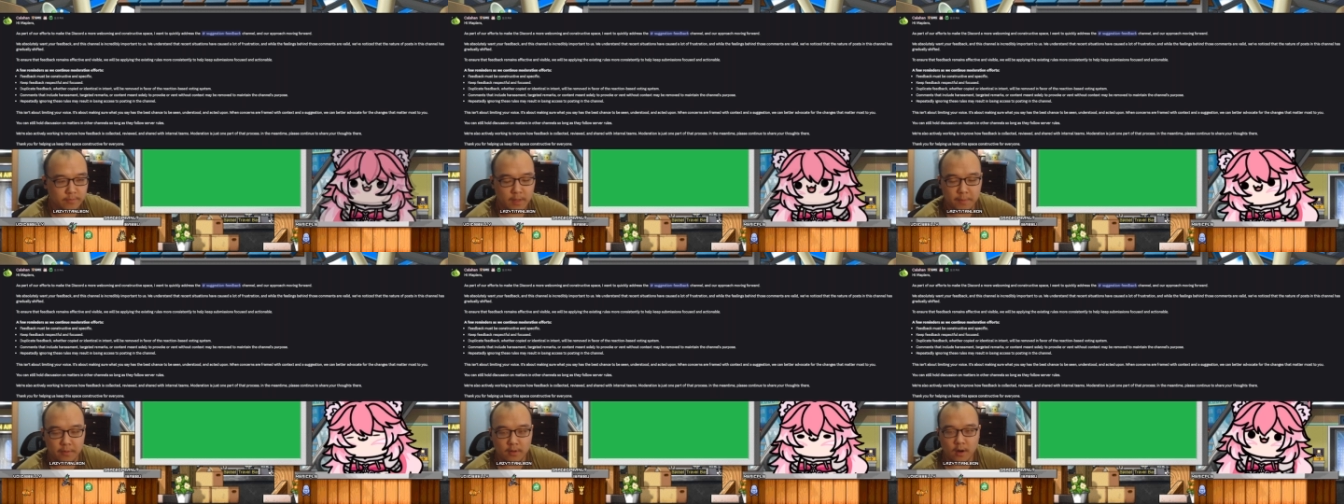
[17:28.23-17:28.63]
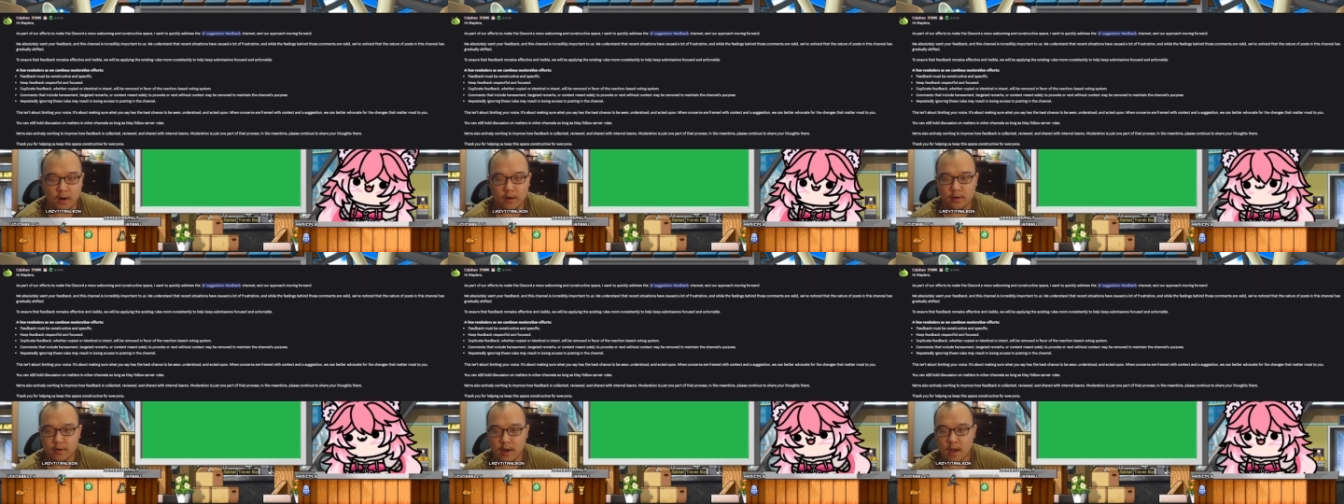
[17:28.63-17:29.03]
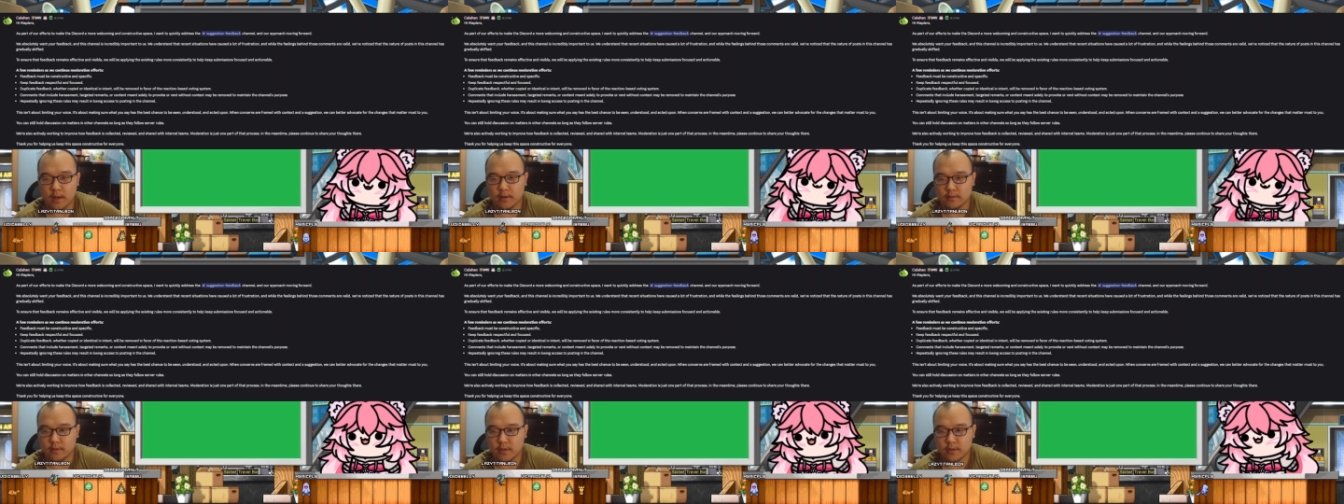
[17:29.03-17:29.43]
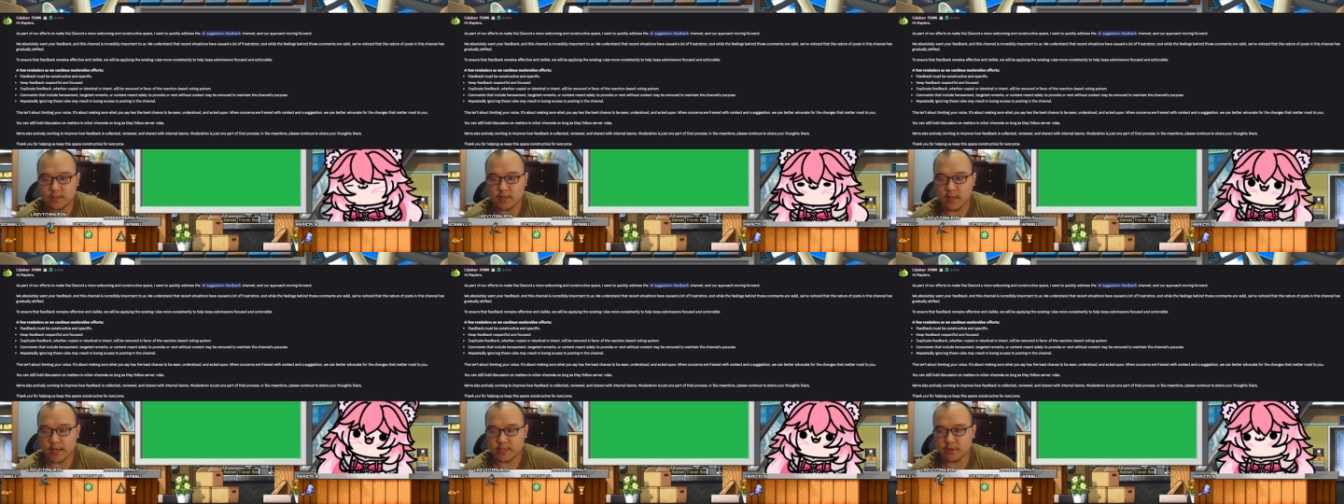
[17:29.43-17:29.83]
People are not
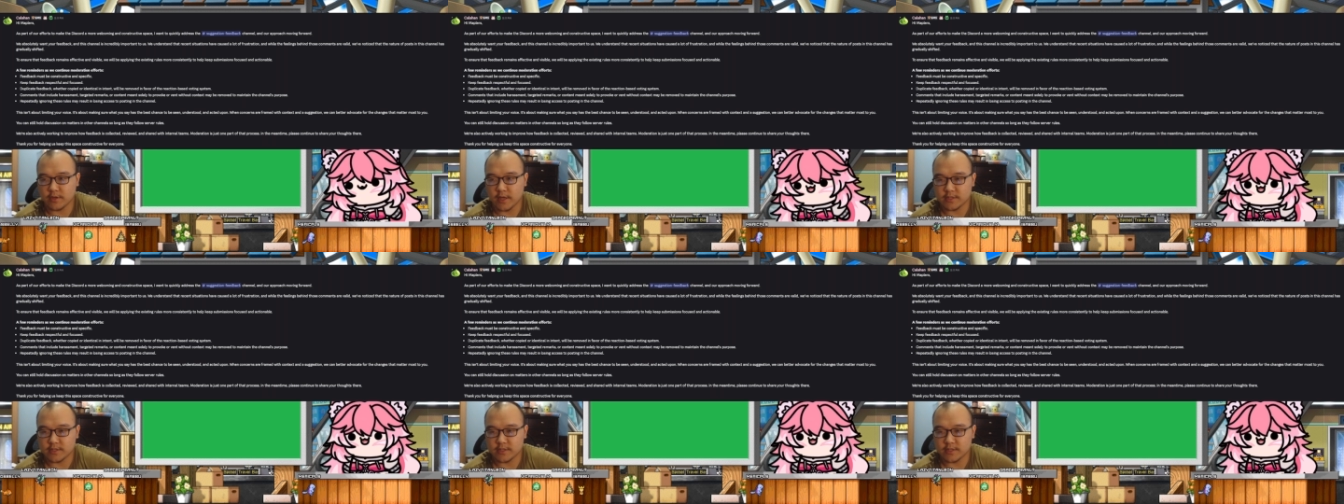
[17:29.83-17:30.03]
intellectually and